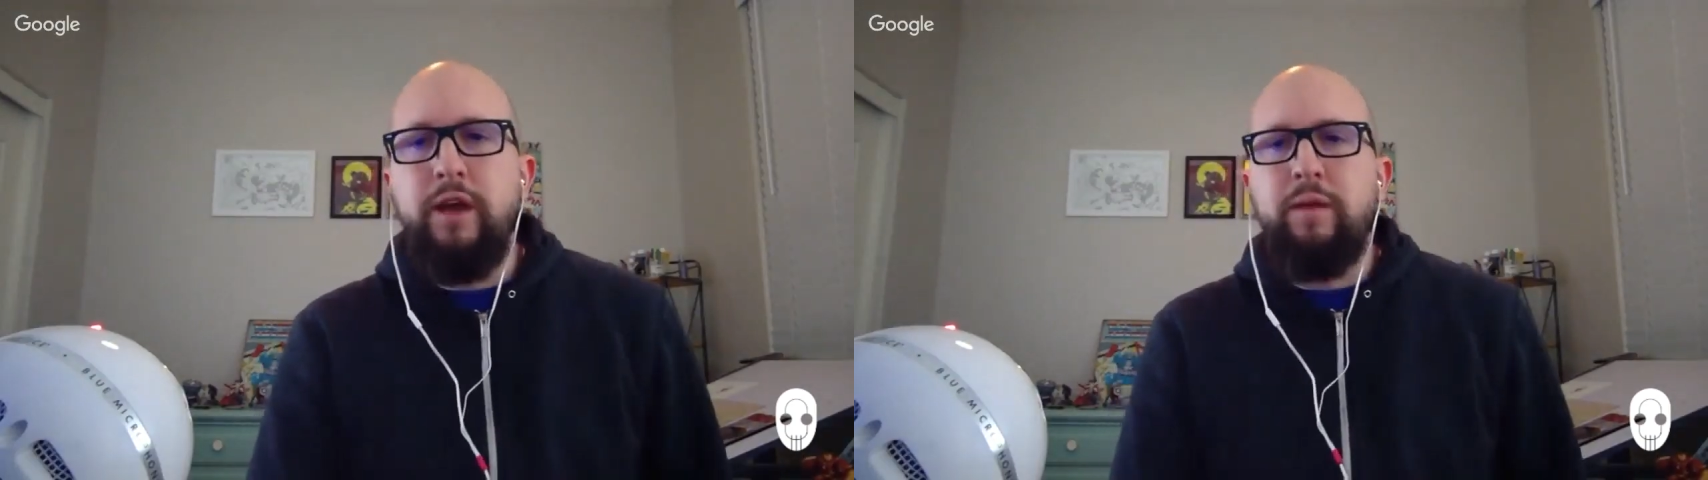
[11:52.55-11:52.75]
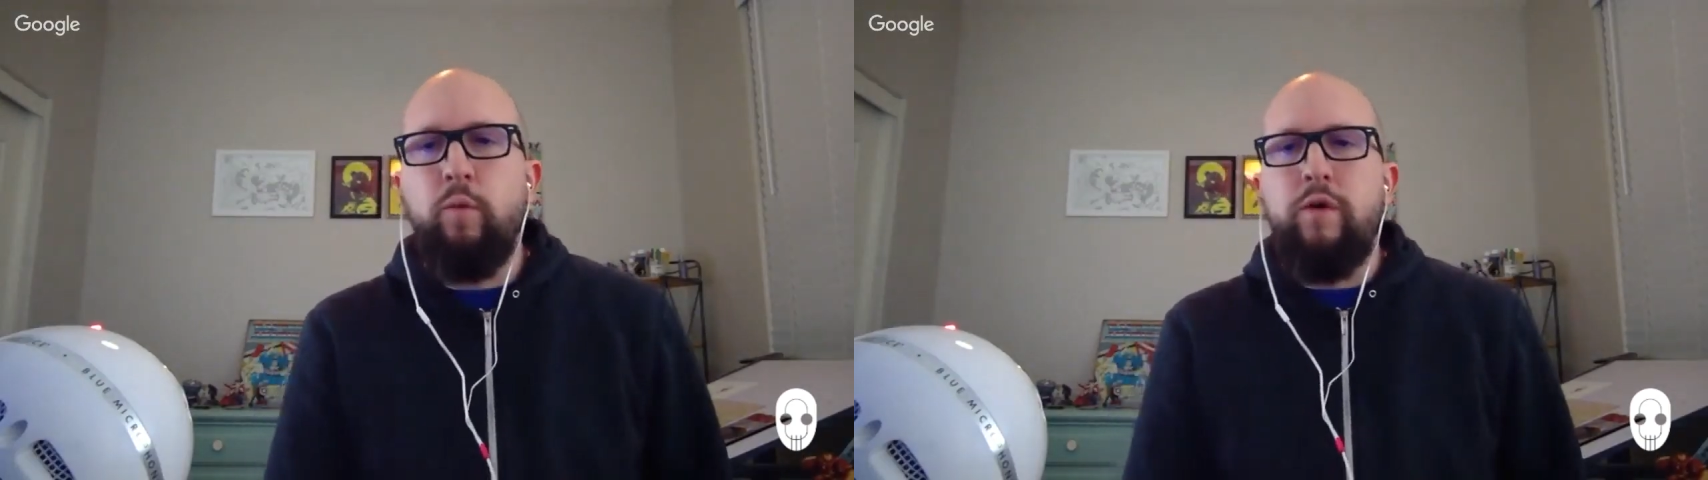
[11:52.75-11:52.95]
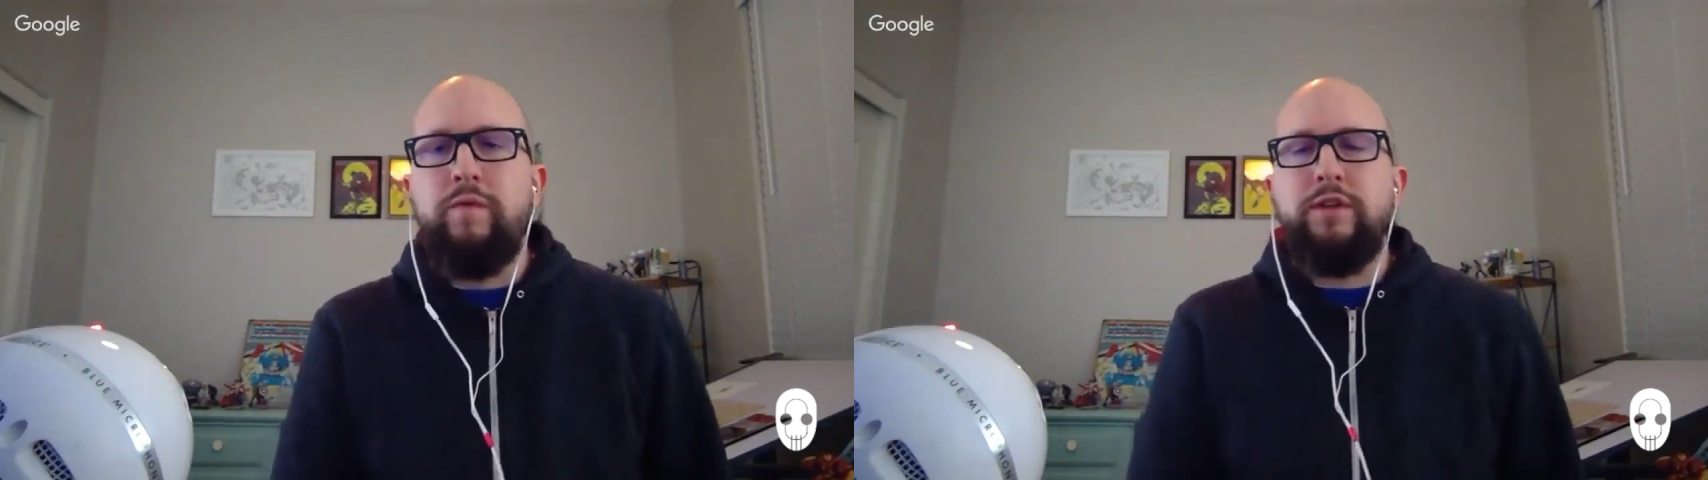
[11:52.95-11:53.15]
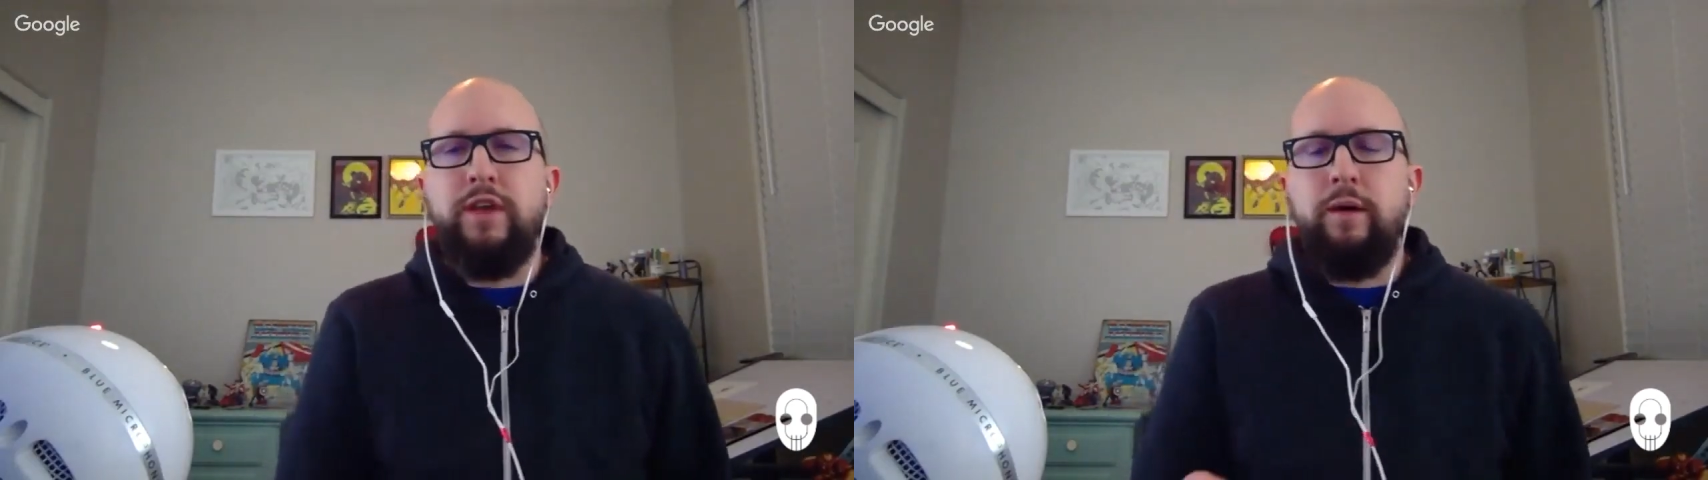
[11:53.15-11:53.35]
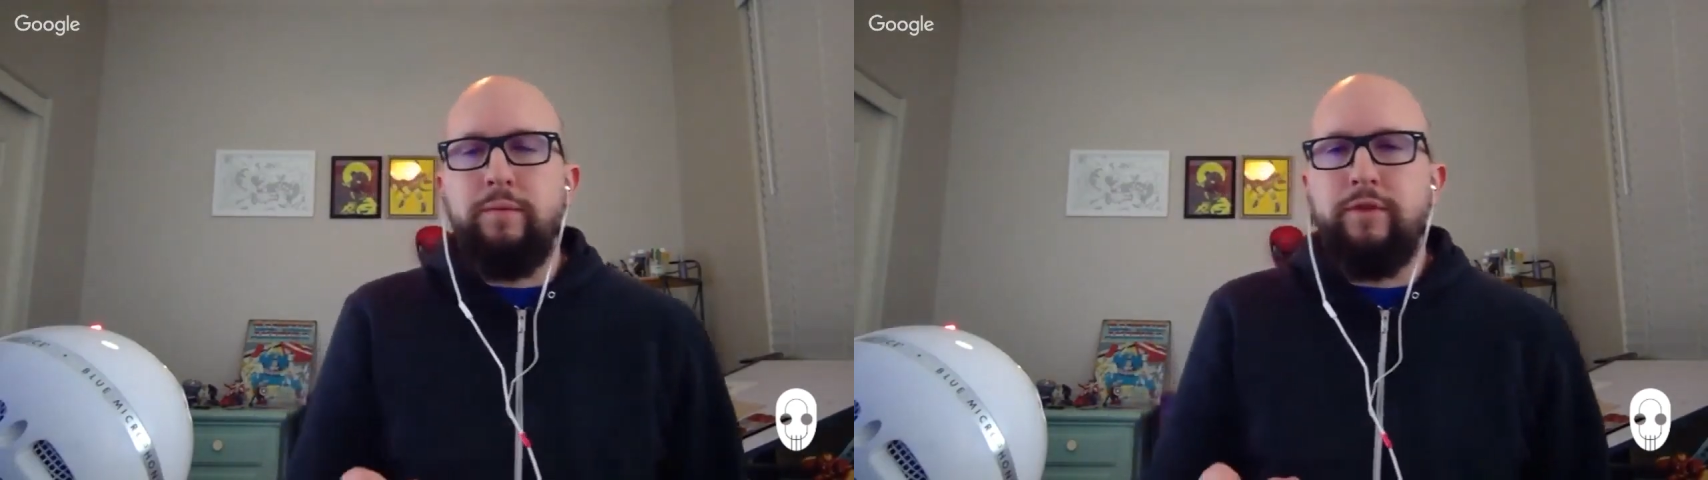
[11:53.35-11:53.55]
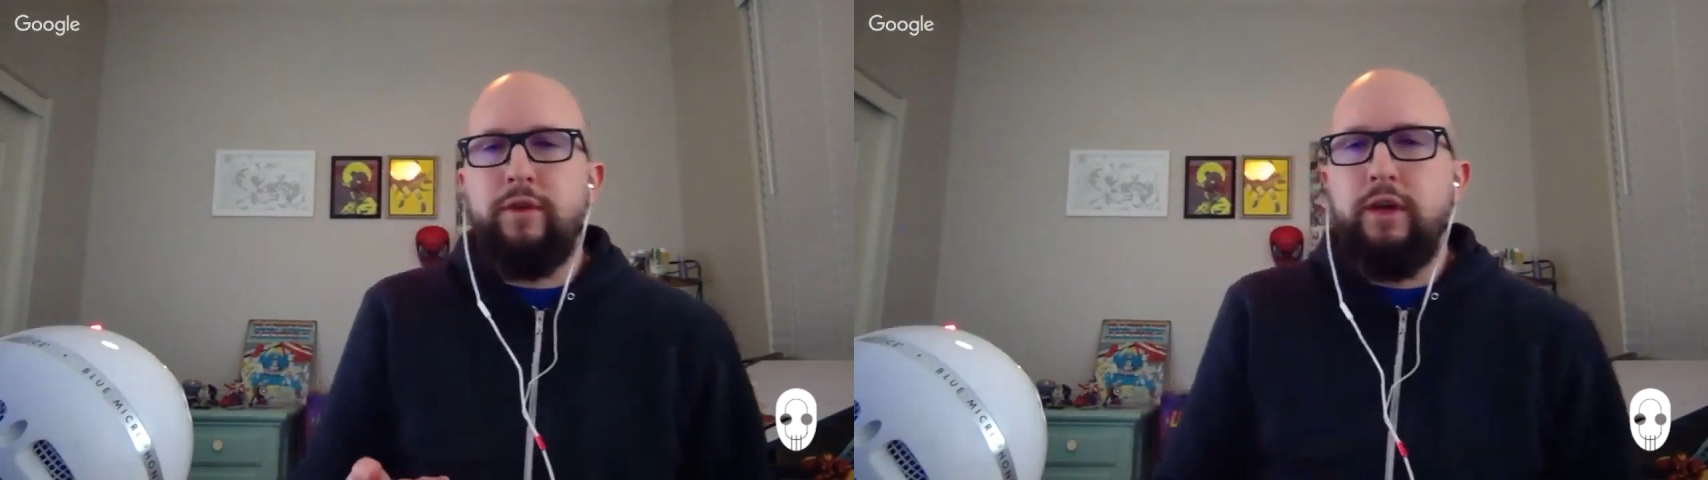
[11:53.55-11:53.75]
I've been making more of